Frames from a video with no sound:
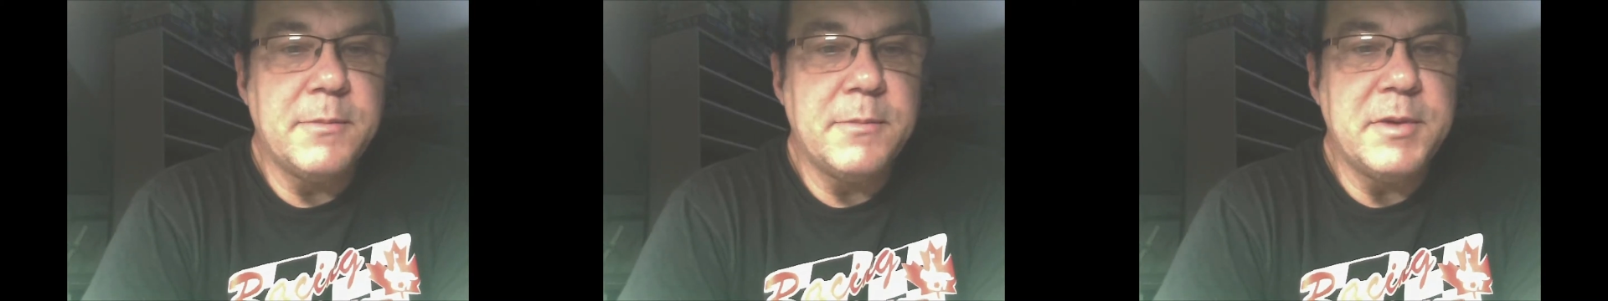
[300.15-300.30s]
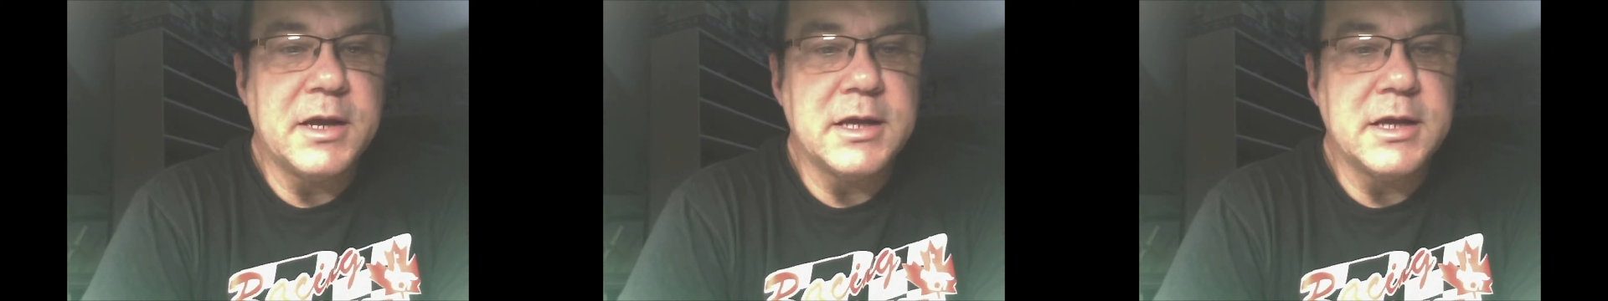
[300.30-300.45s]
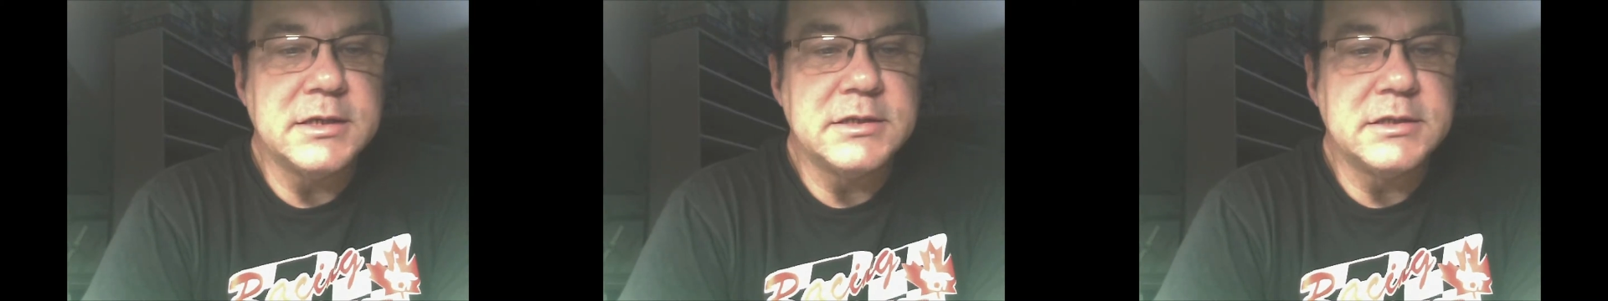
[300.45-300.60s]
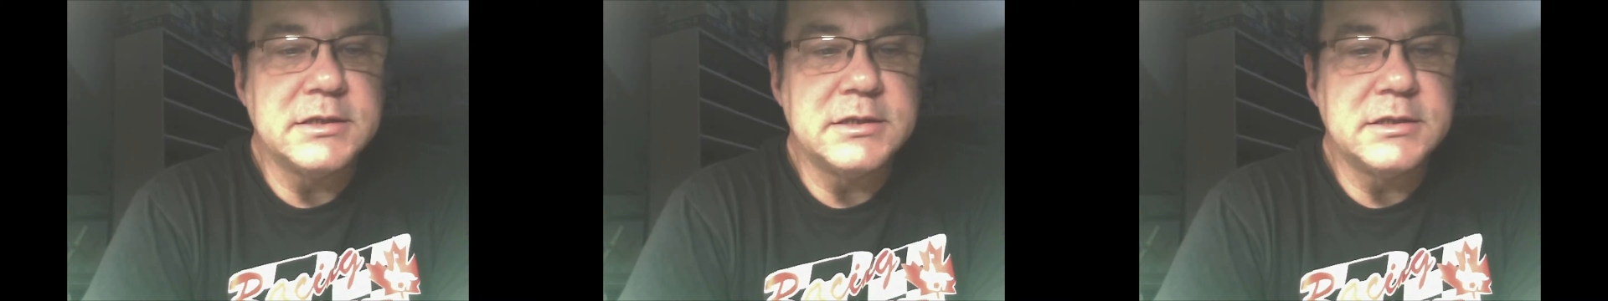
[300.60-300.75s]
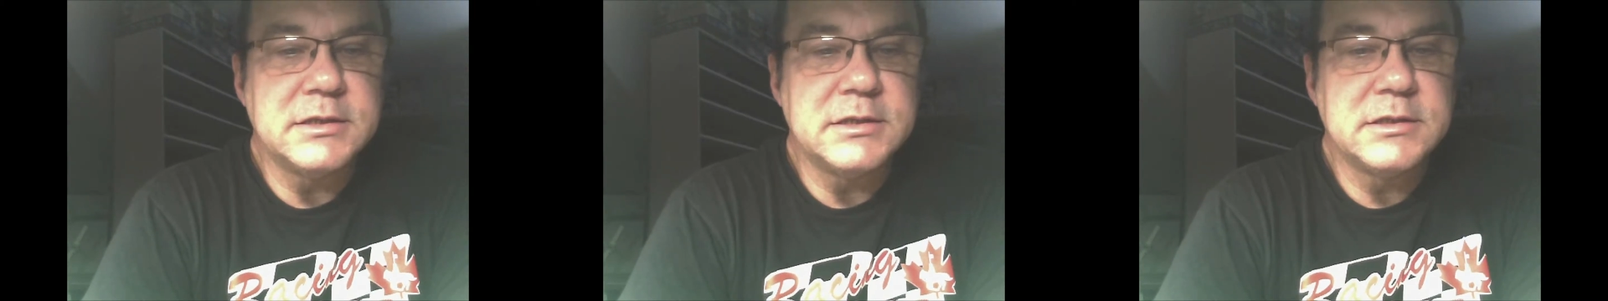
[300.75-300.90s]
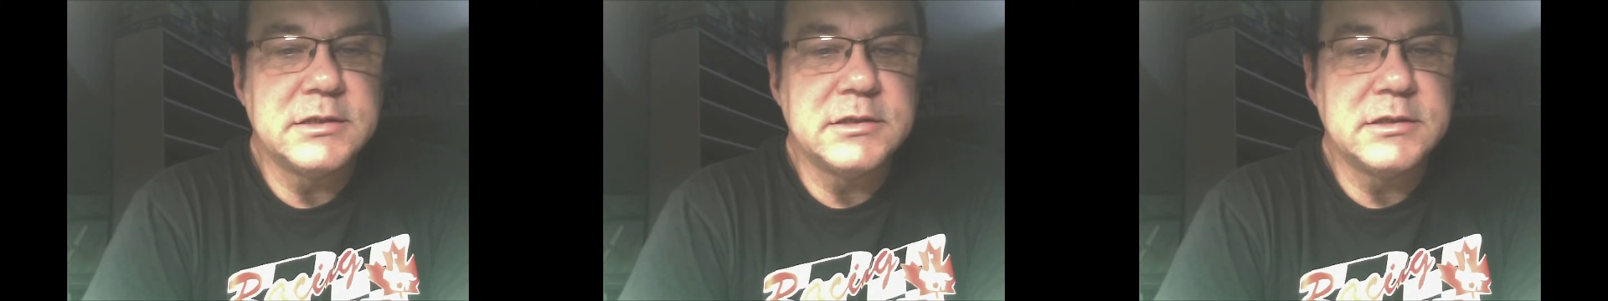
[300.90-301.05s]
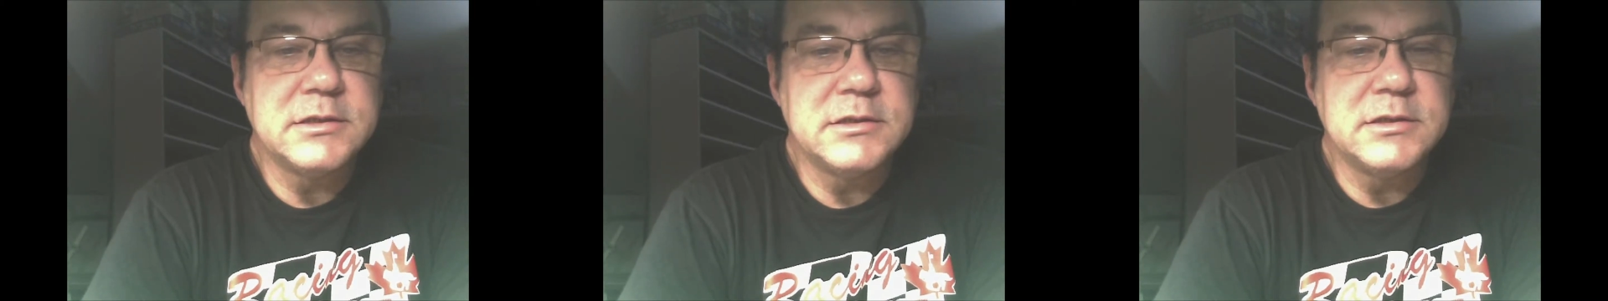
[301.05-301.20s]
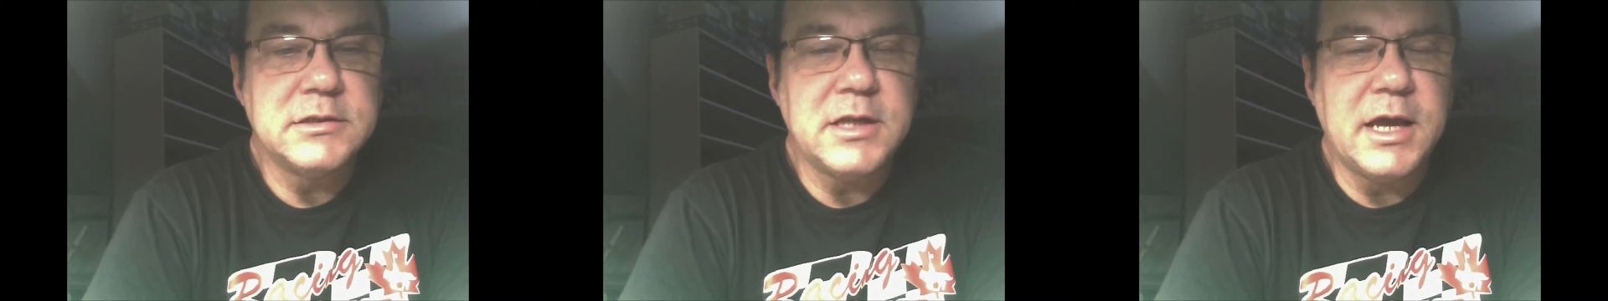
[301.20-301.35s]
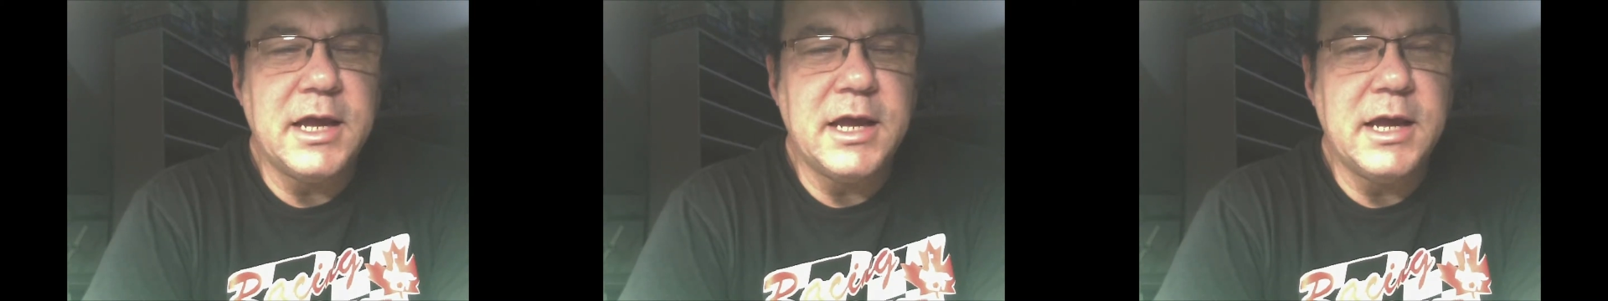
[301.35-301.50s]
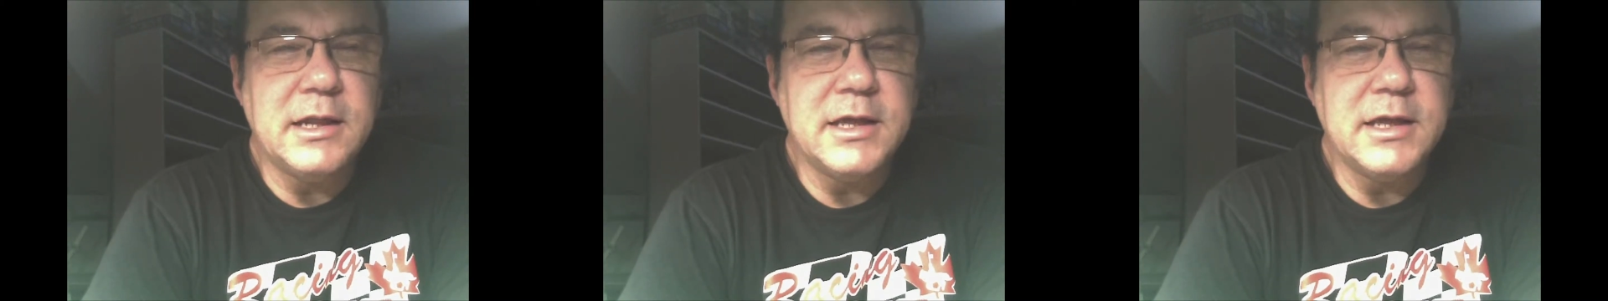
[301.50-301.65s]
because
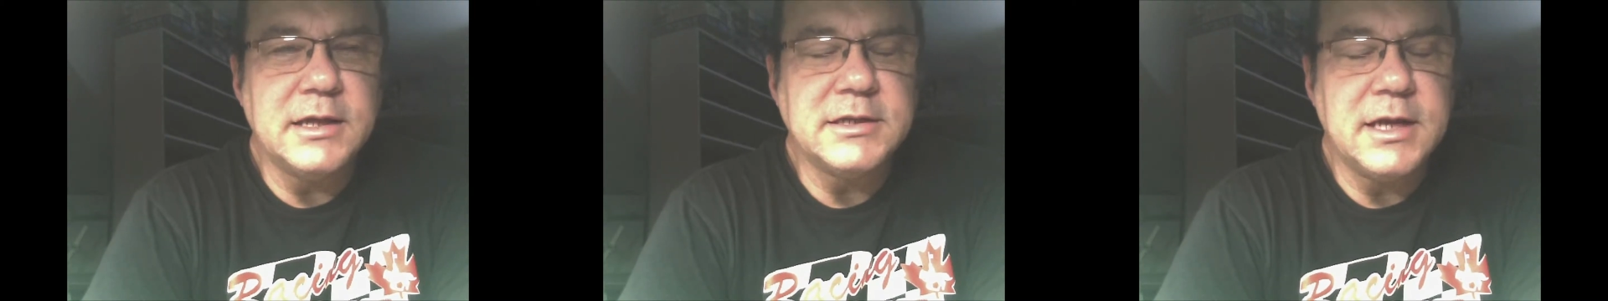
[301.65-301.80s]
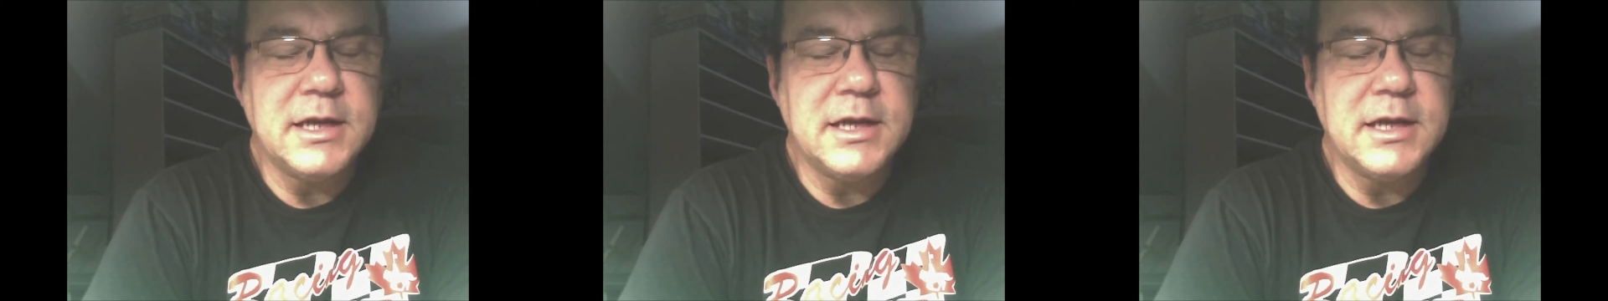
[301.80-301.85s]
they